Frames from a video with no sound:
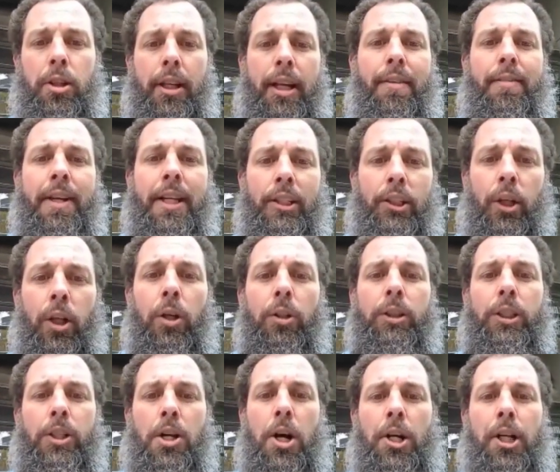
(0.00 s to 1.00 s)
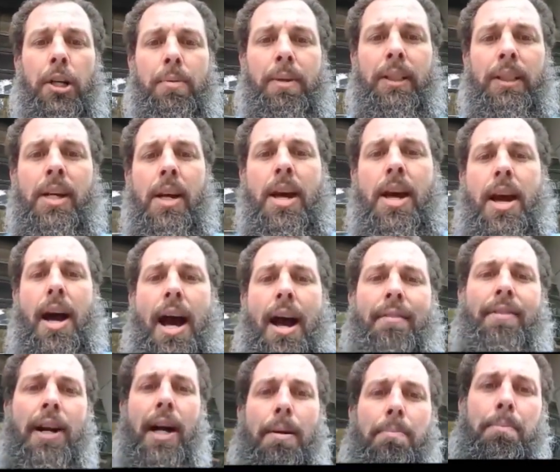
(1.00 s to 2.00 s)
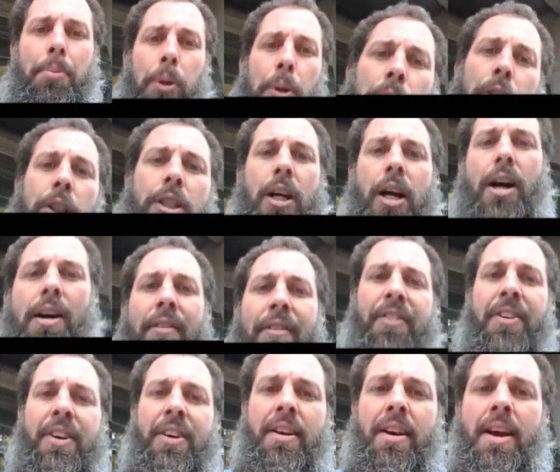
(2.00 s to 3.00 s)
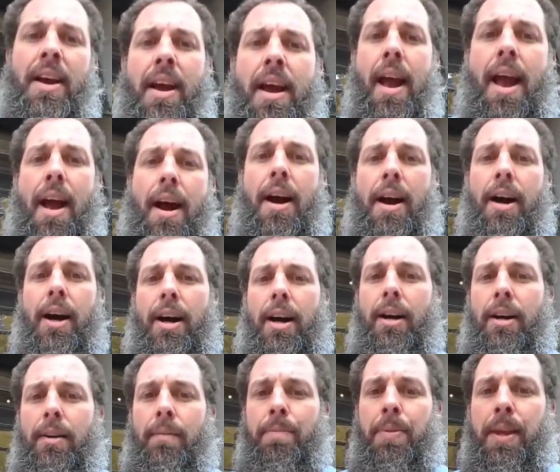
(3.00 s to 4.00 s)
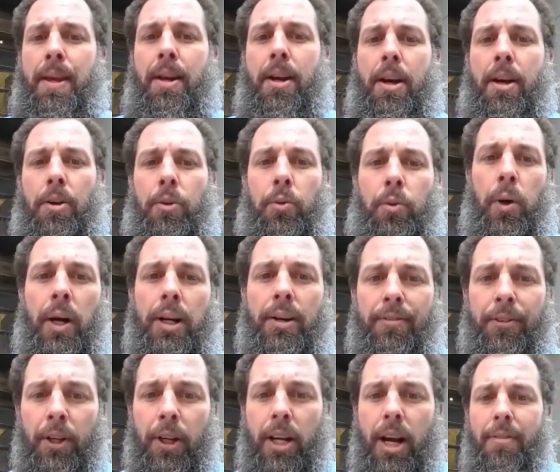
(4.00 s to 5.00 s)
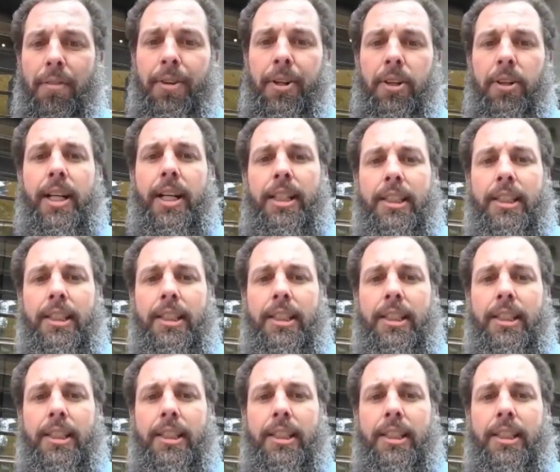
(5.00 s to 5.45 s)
given his closing arguments. I've got Bruce Cuff running for governor.